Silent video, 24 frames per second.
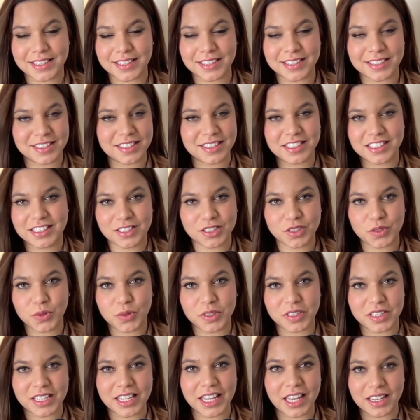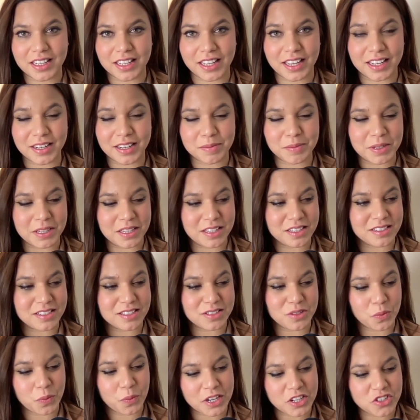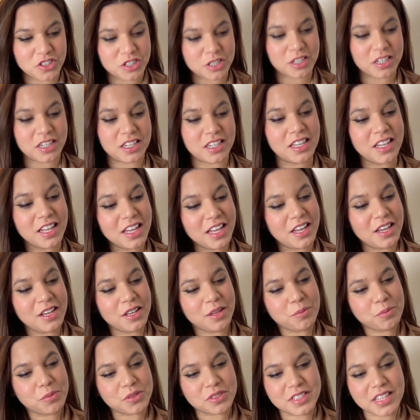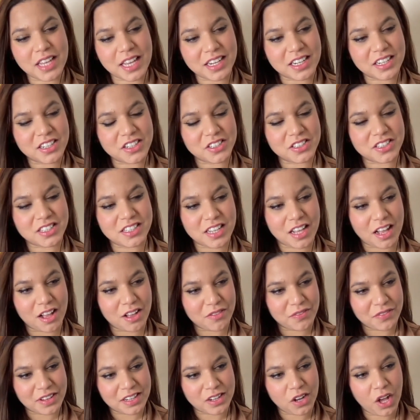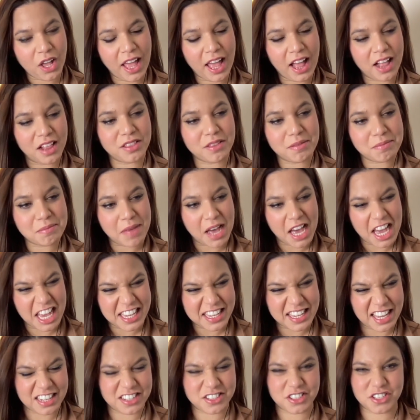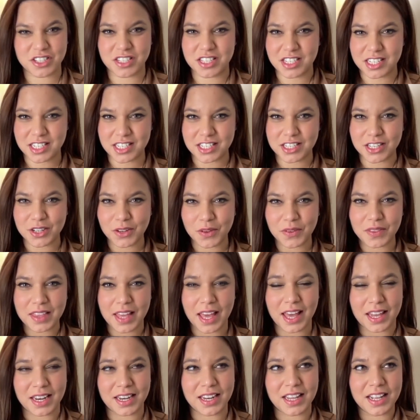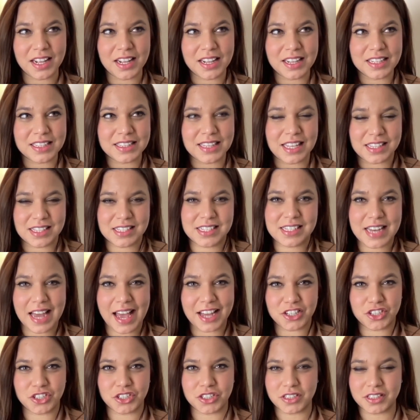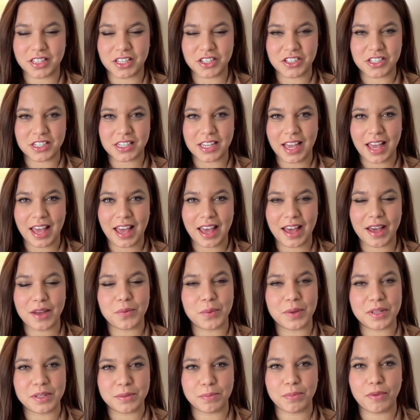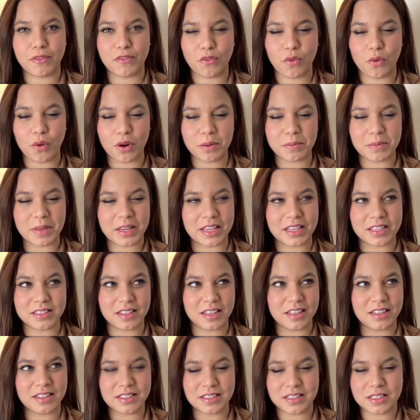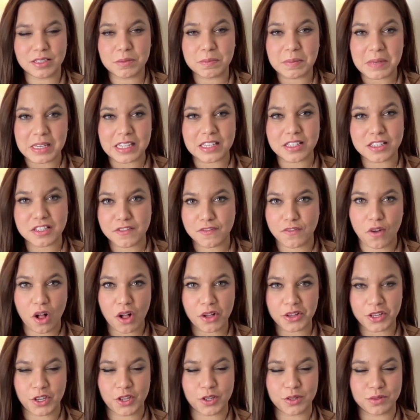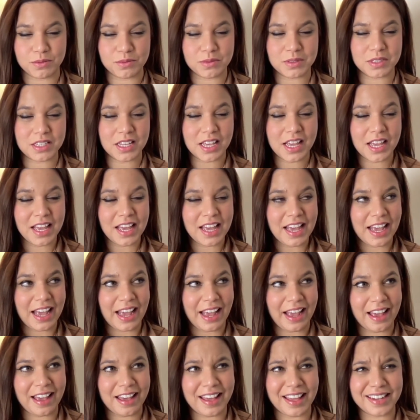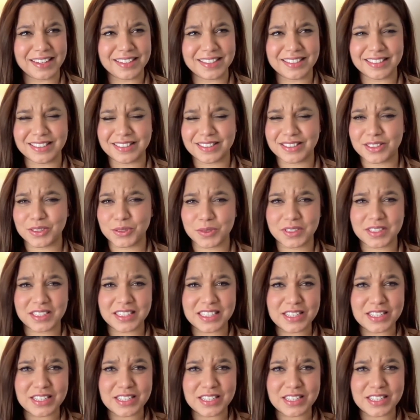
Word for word: is she's going to kill it because the way she presented herself and held the mic and just you know that that stature that she had when performing, it, it speaks volumes. And those